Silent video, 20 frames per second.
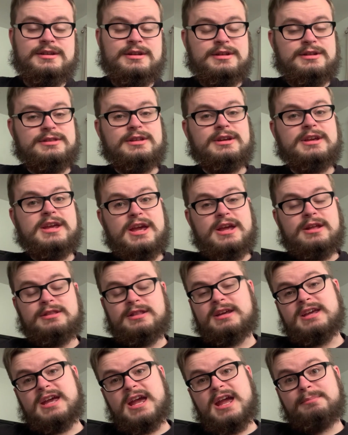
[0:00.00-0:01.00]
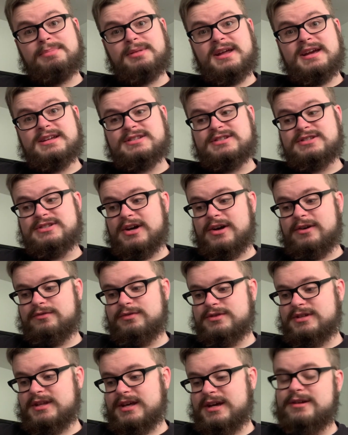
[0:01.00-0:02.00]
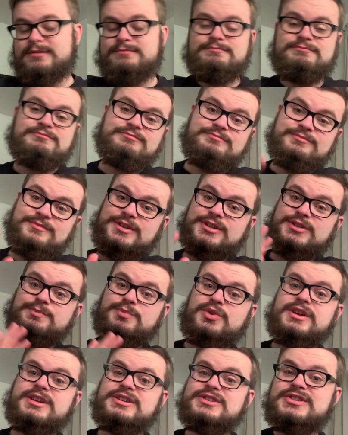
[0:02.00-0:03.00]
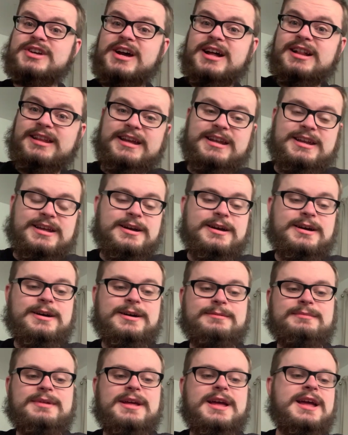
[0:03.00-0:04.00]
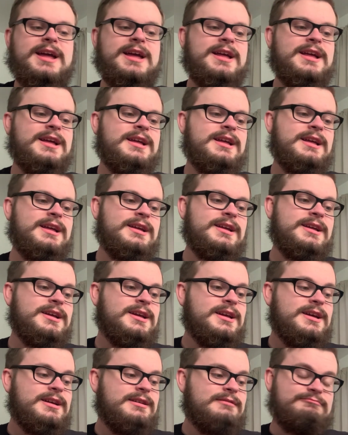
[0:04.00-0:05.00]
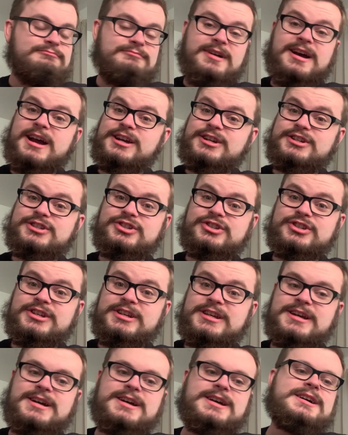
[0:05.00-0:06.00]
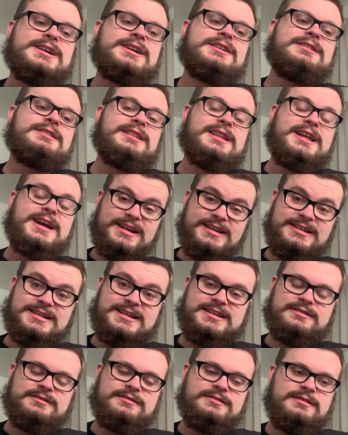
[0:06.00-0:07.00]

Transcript: gameplay itself was pretty solid. I actually liked it.